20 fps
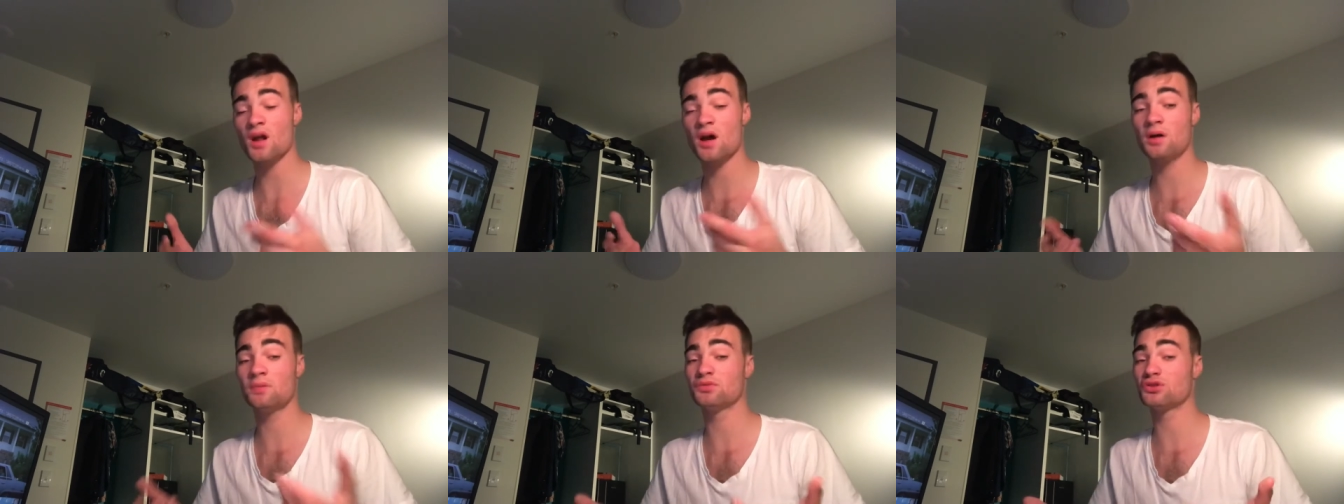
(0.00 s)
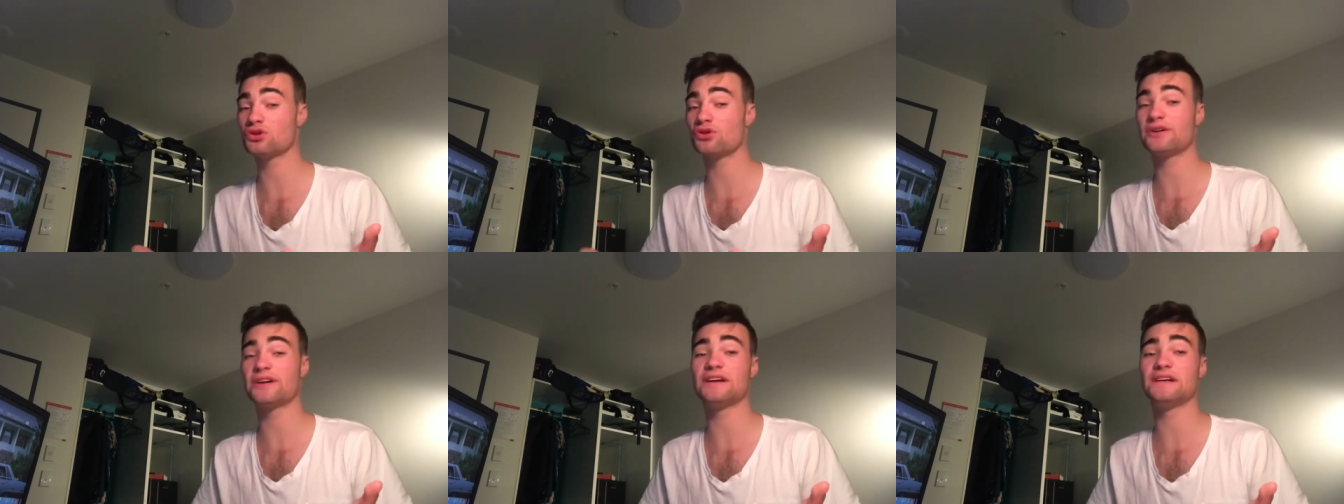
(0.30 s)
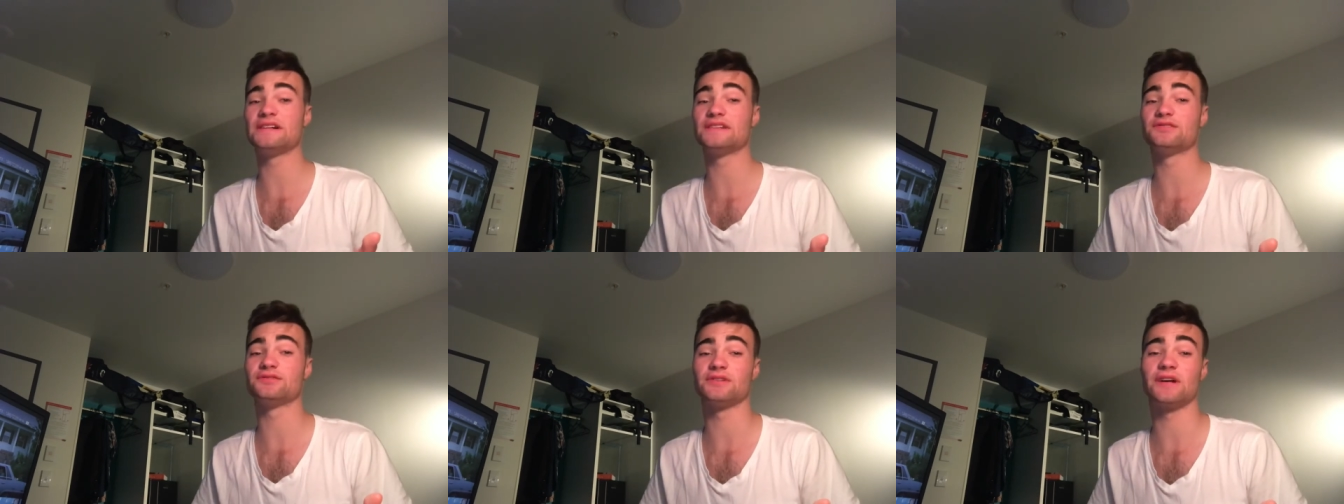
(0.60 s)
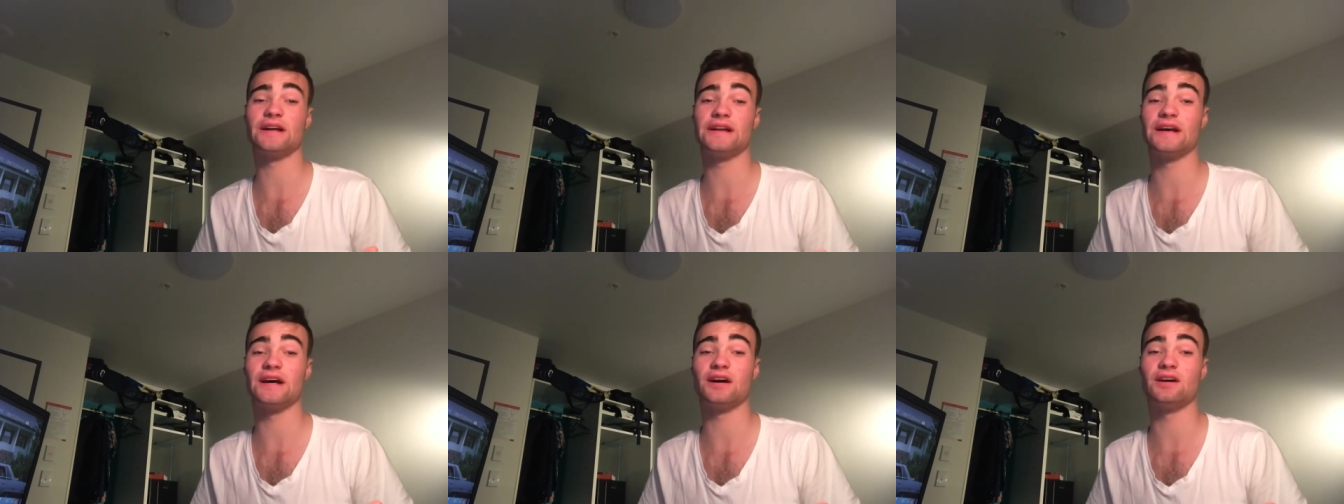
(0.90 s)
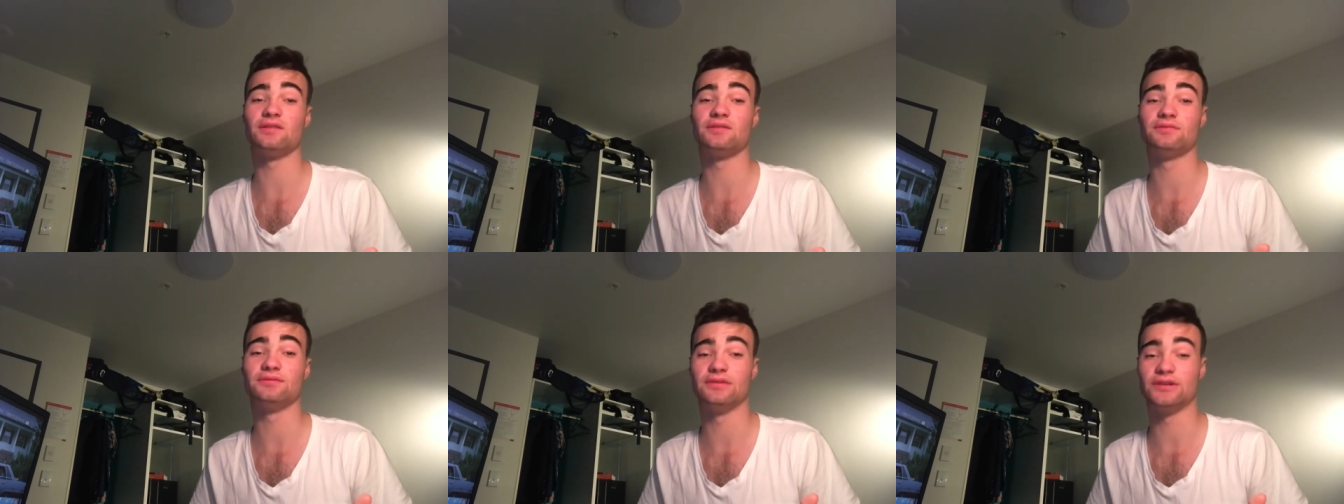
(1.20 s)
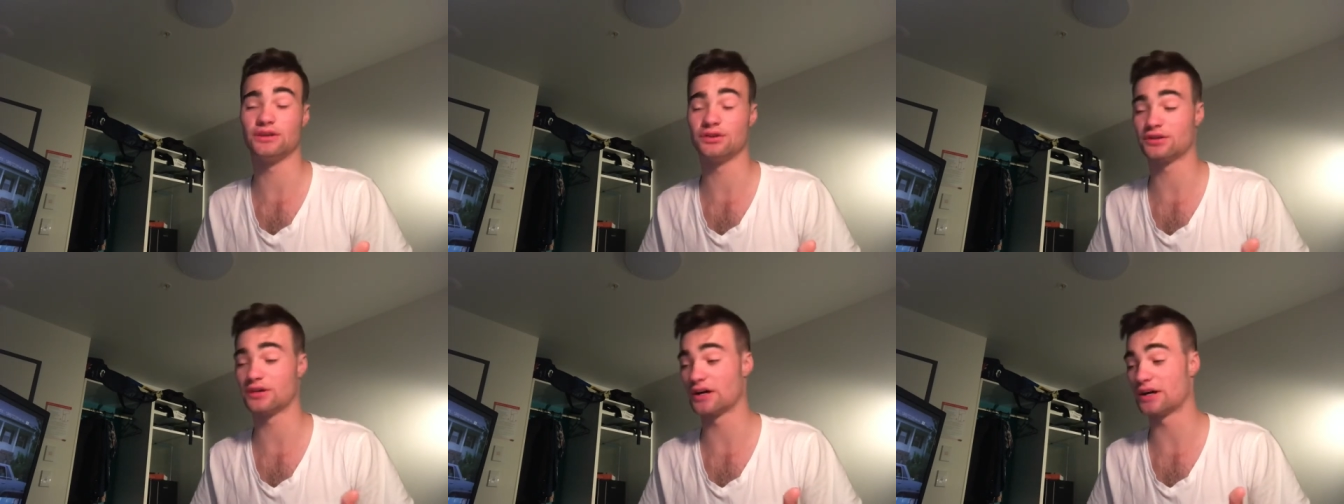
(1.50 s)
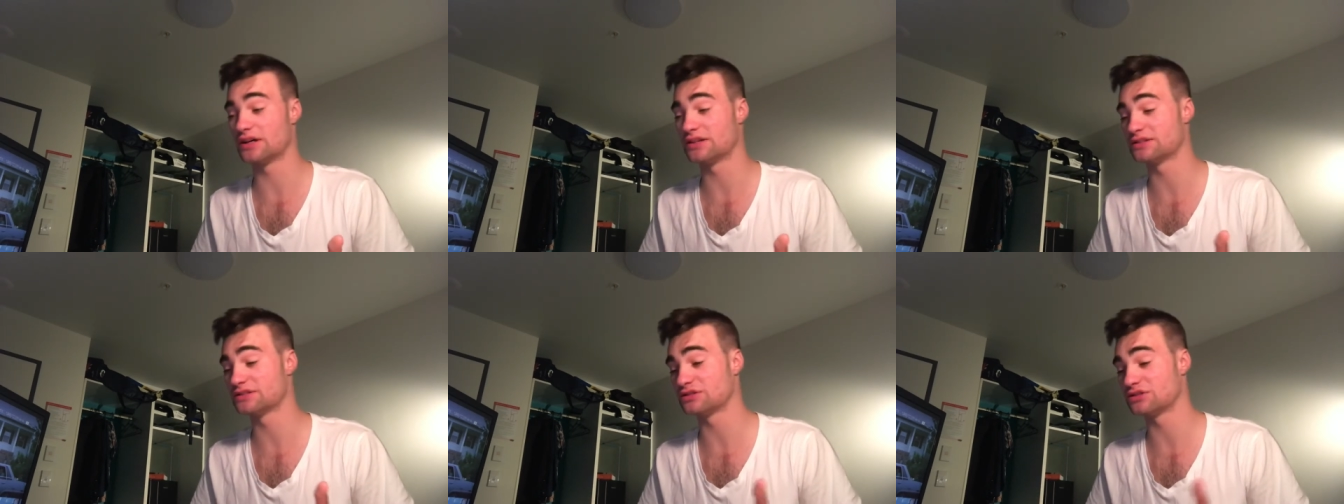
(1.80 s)
I'm sure it is right now for you
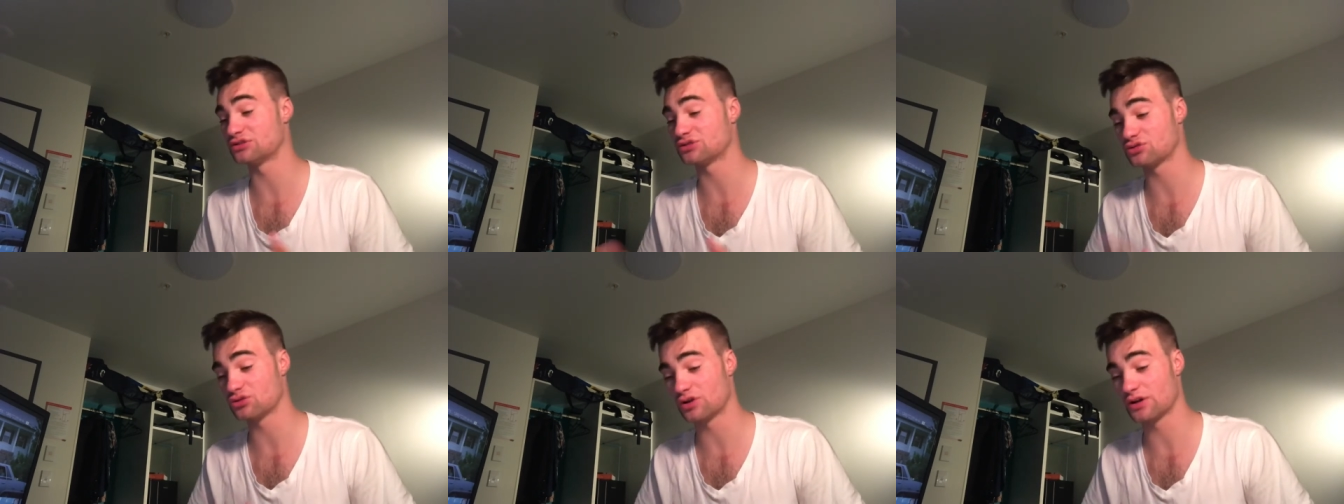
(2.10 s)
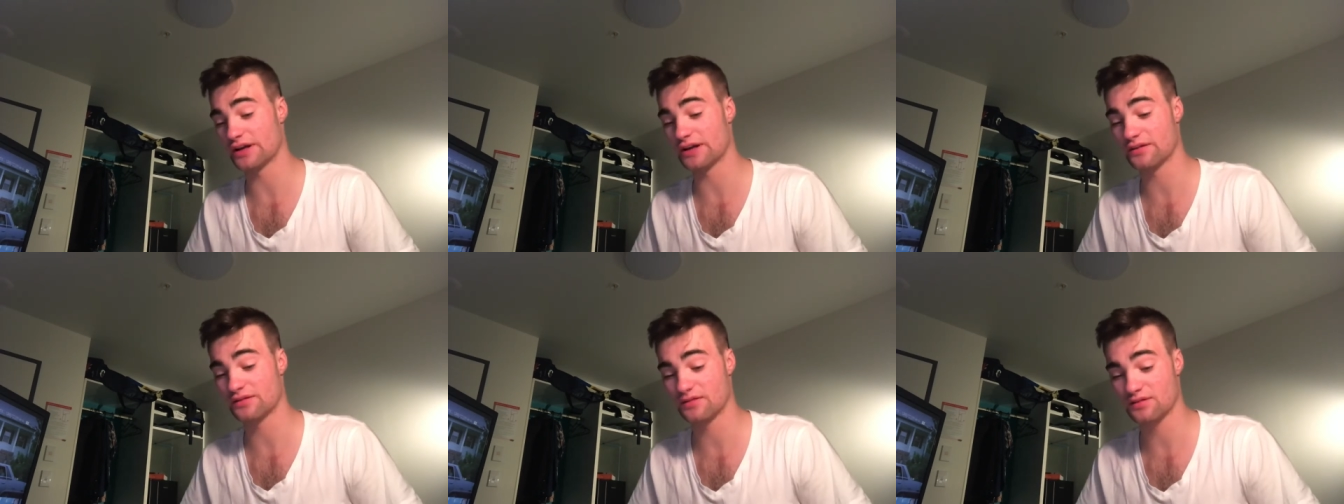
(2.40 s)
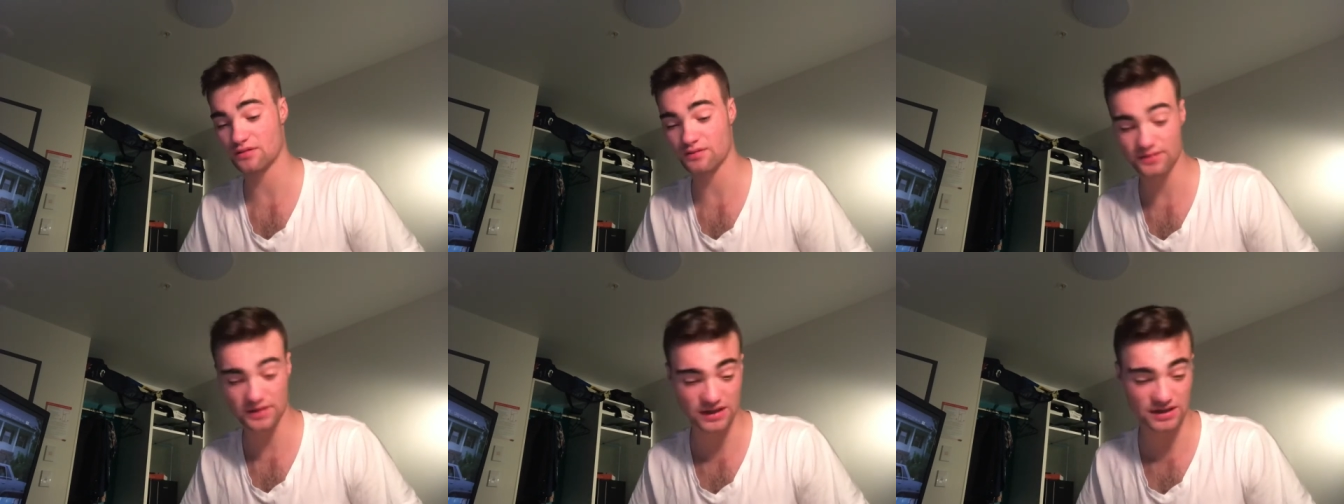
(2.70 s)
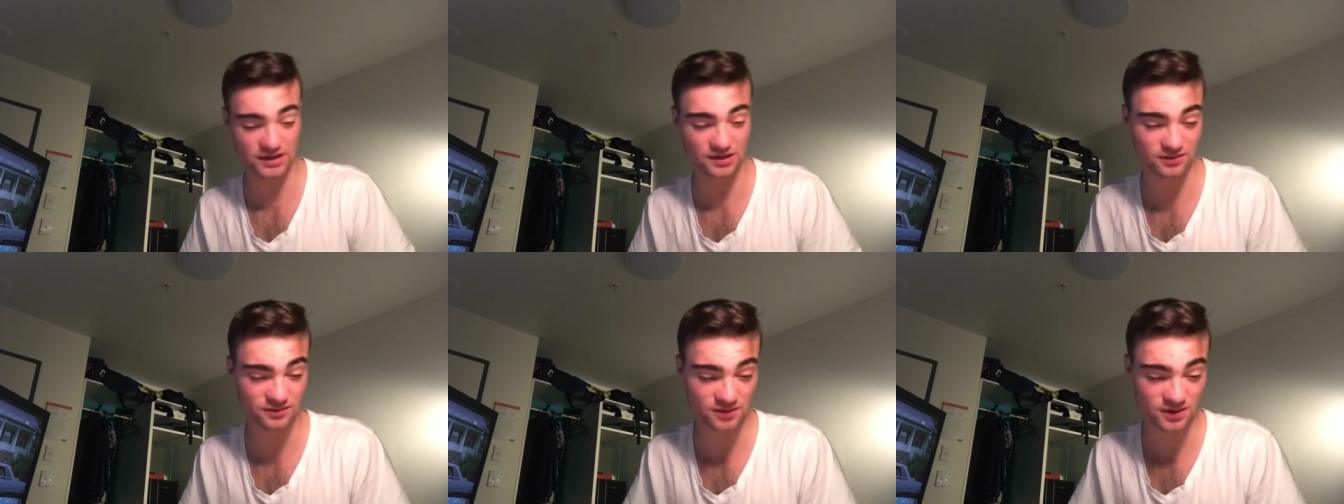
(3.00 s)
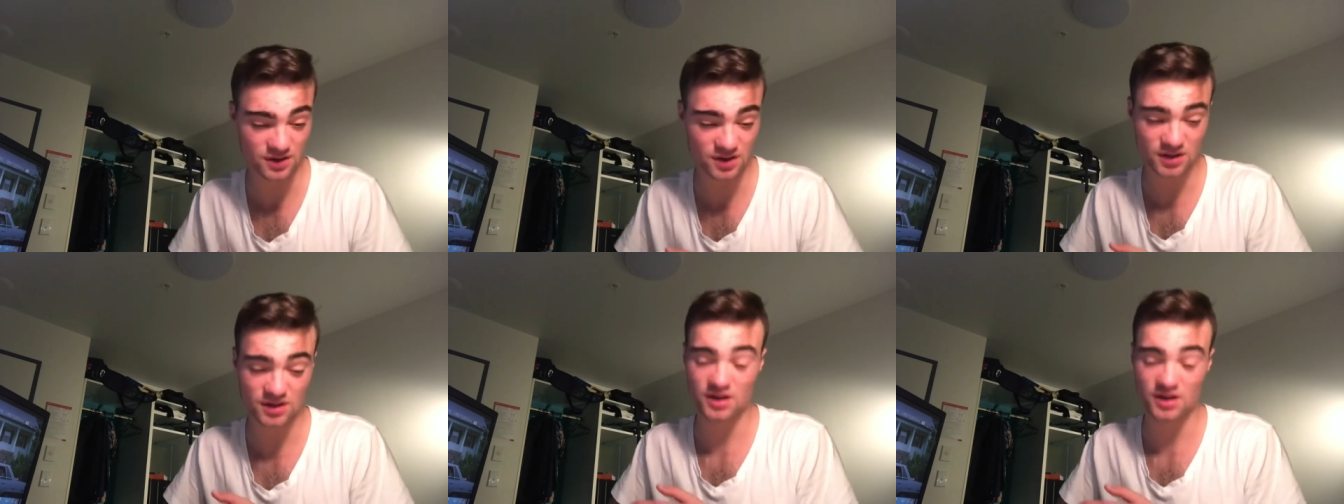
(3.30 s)
guys destroying the video,